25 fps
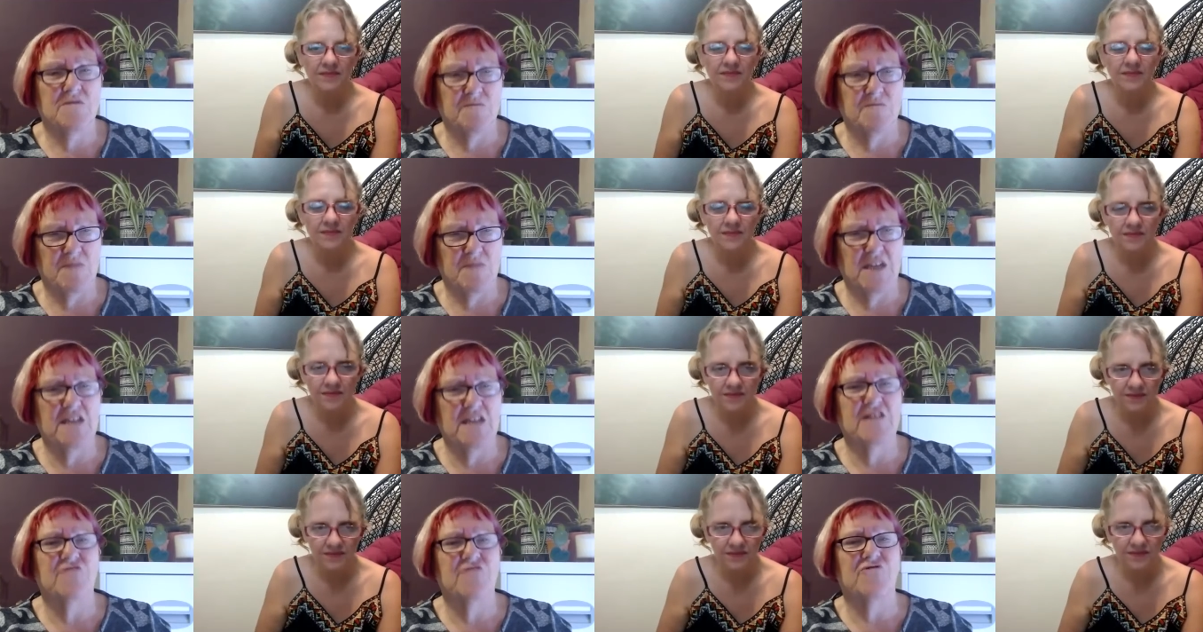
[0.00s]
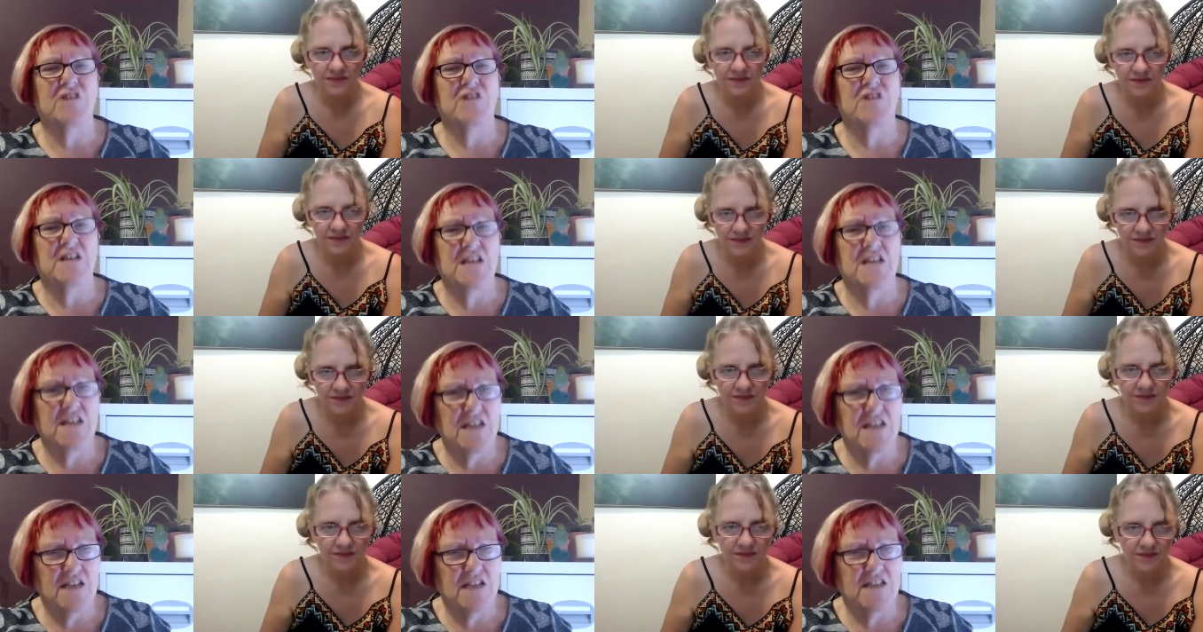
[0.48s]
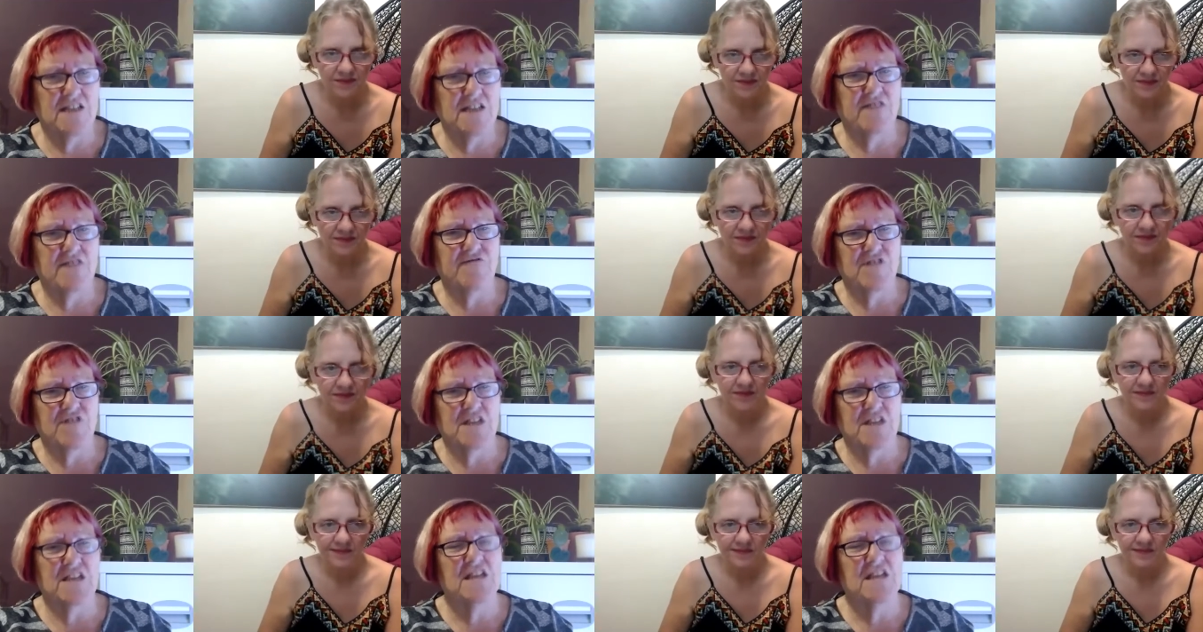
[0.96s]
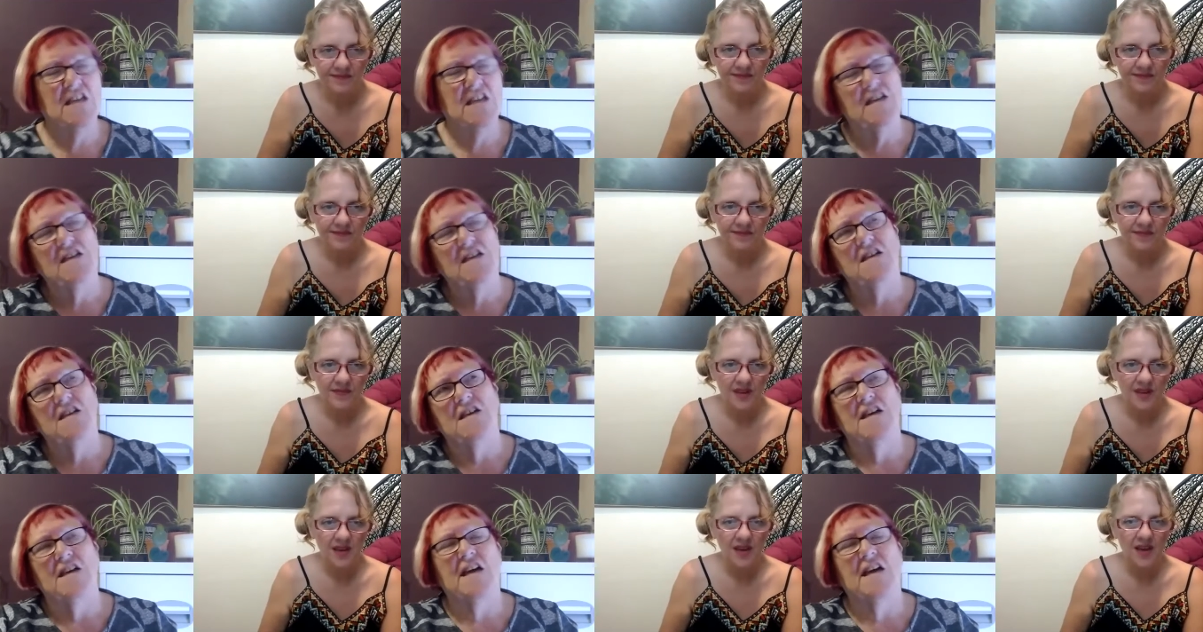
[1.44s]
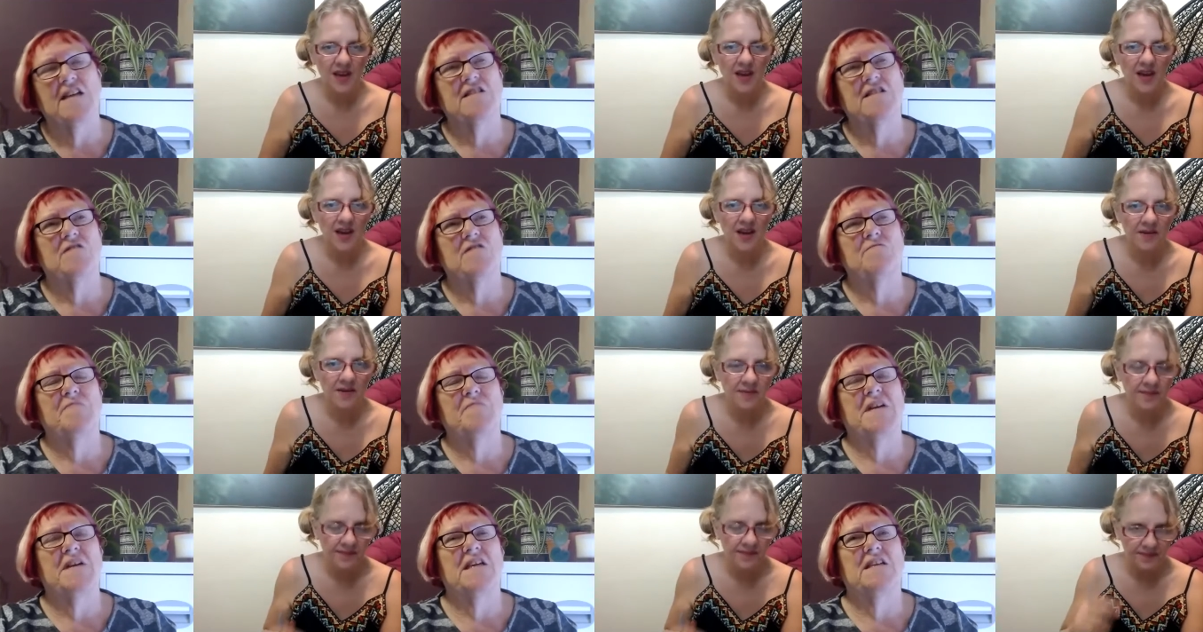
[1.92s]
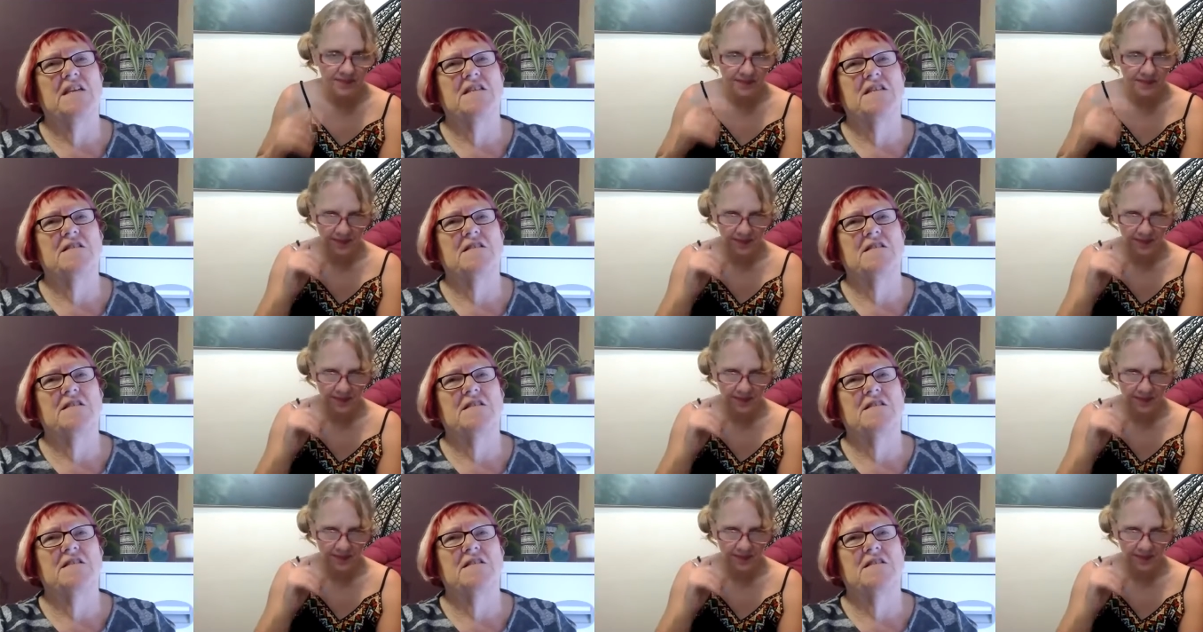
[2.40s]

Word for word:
Speaker 1: mm. me agreeing and everything nlp yeah.